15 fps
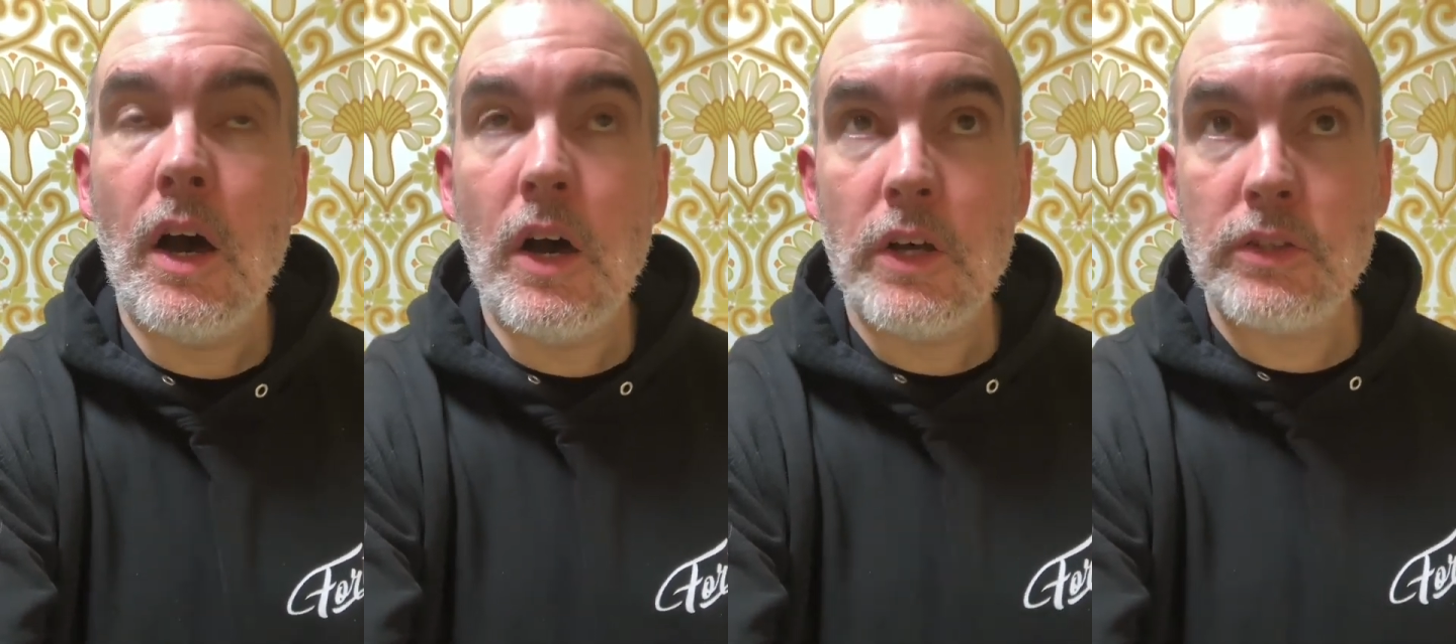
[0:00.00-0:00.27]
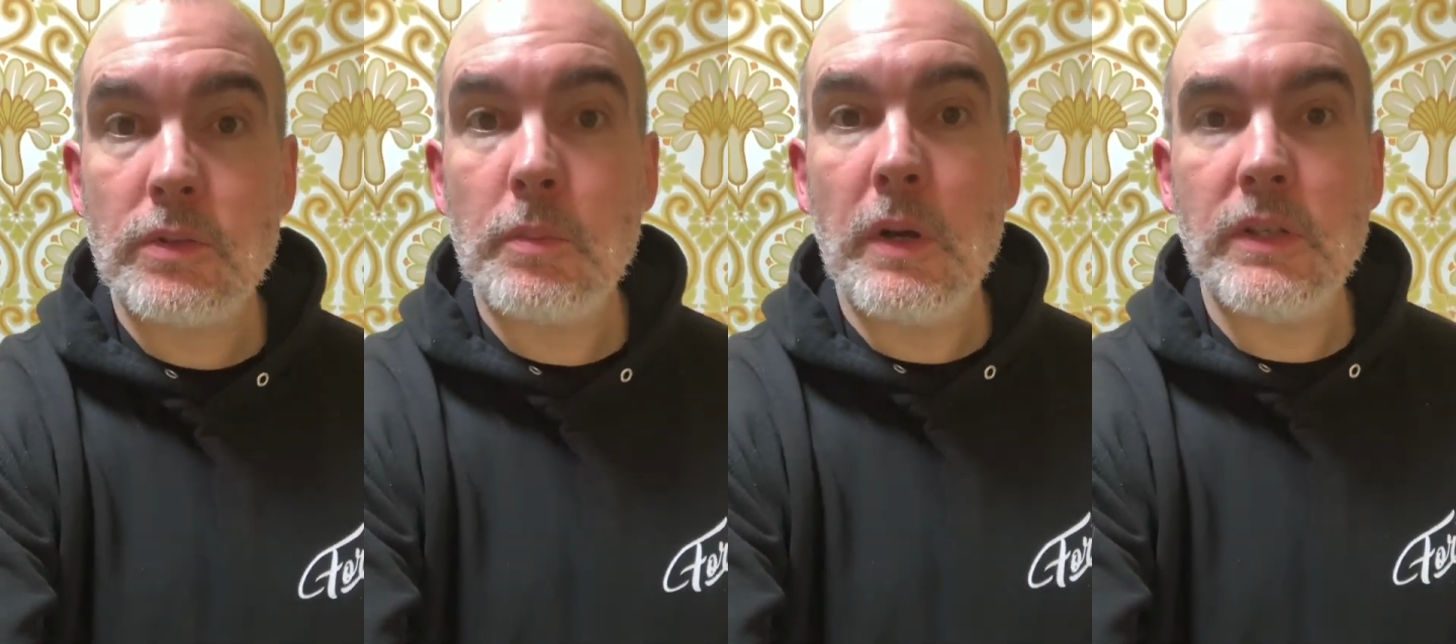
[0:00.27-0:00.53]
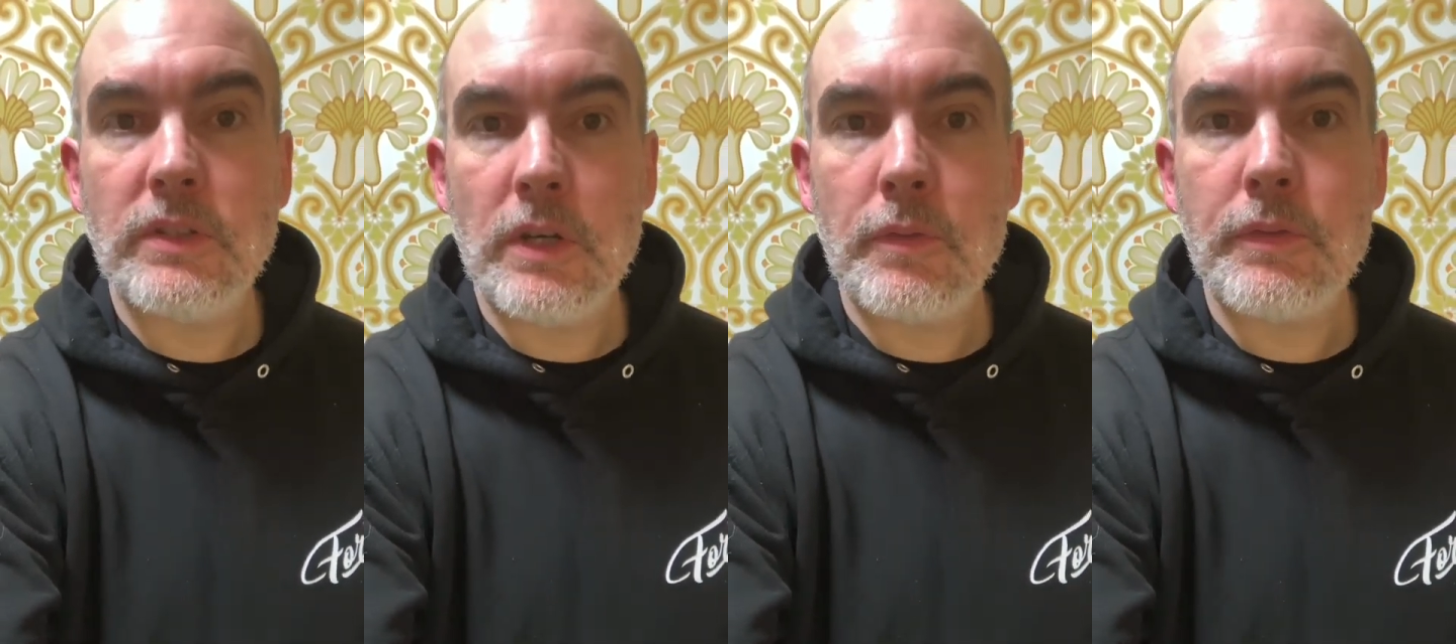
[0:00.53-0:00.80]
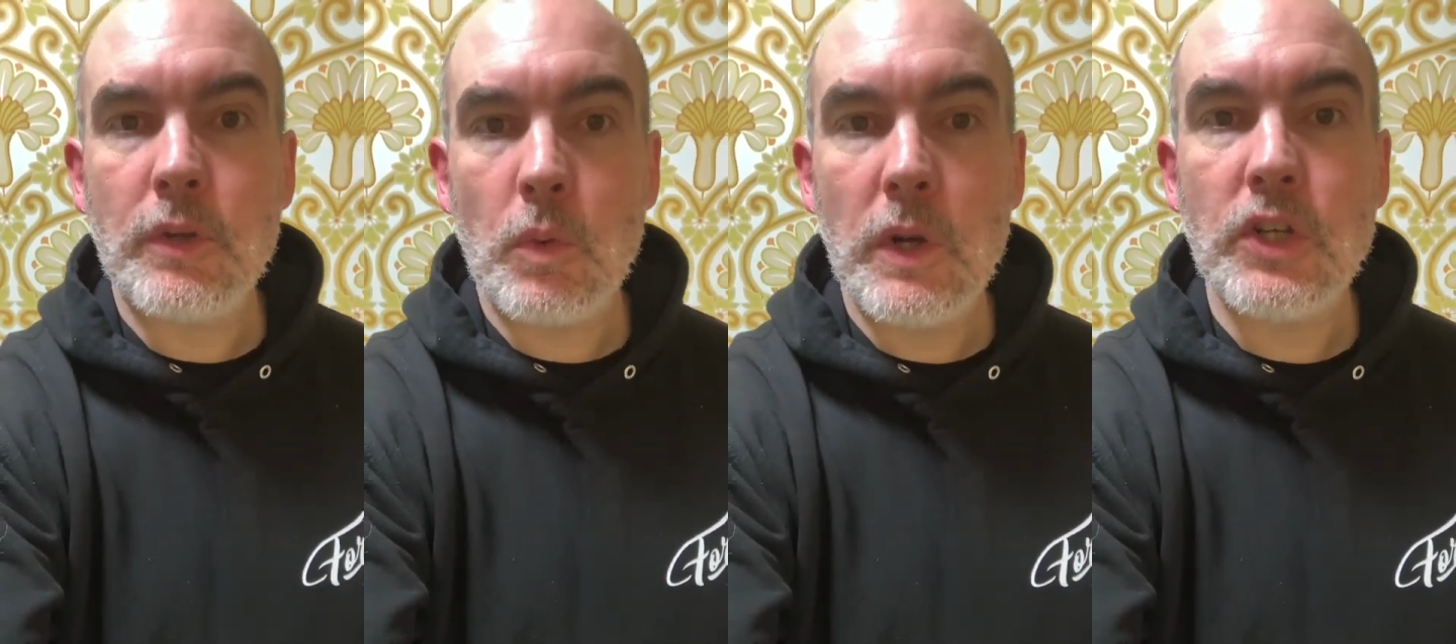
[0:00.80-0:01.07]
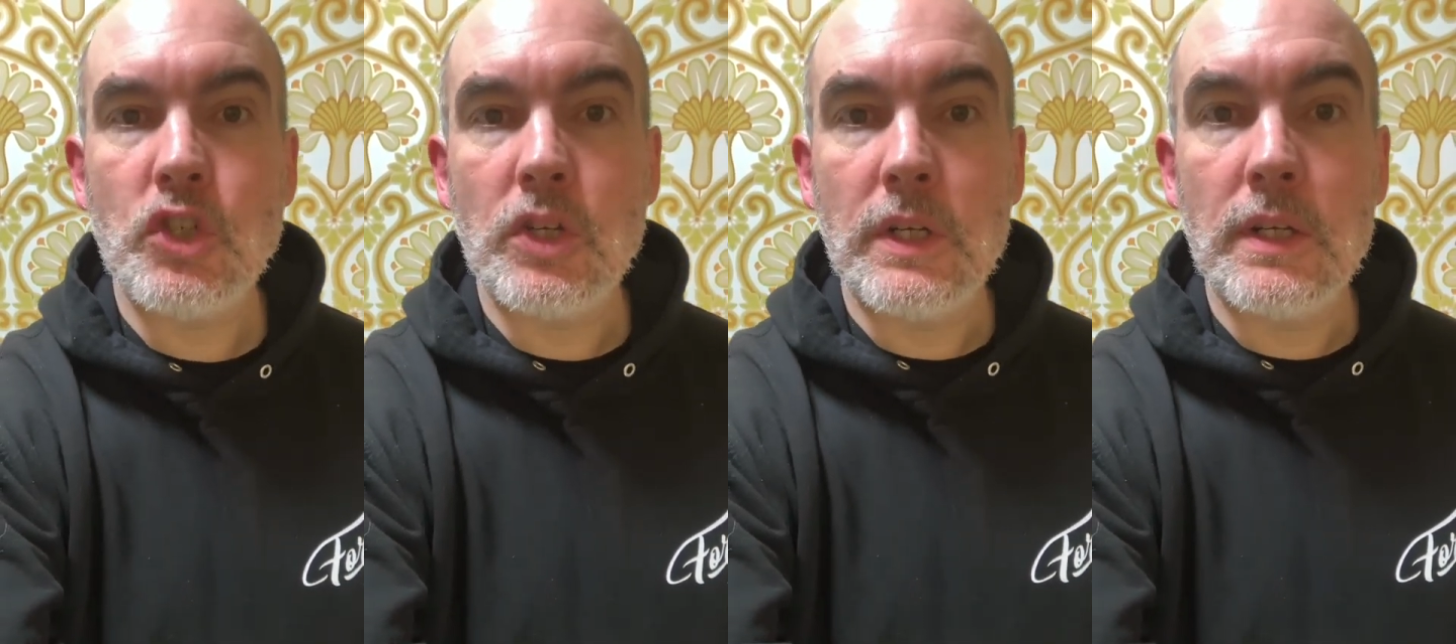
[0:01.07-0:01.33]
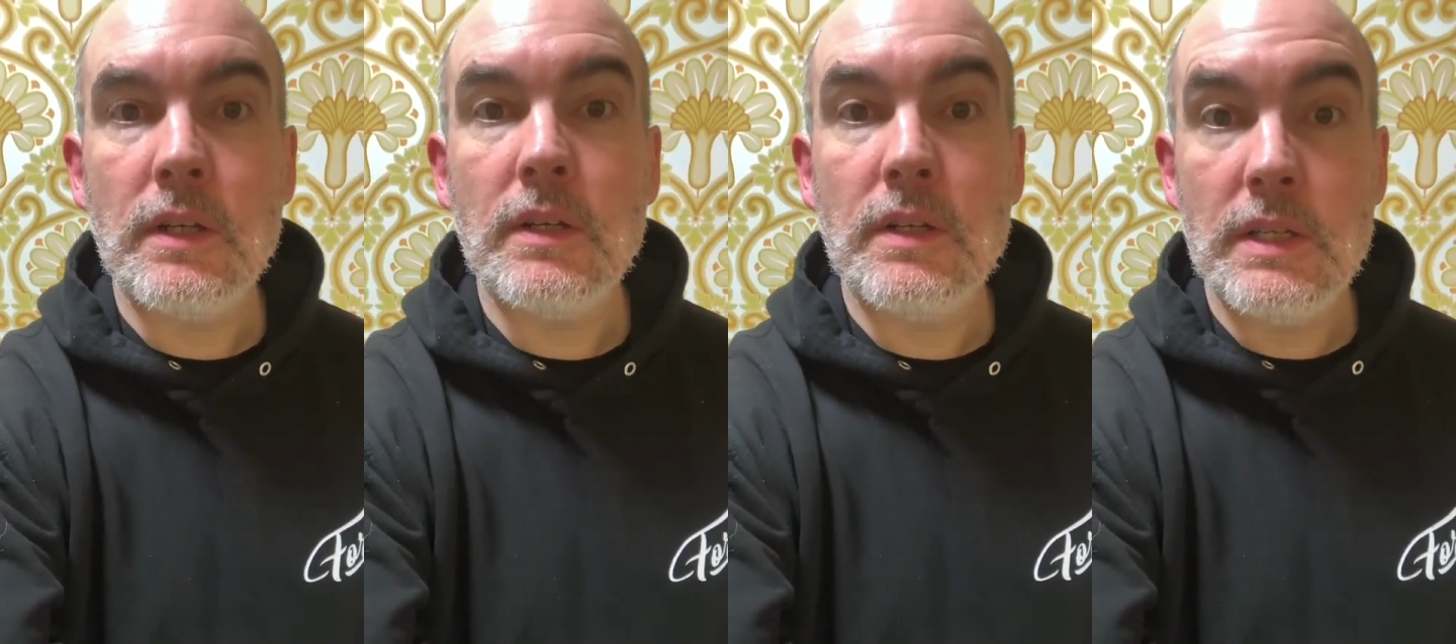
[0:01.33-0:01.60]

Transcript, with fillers: ask myself the question,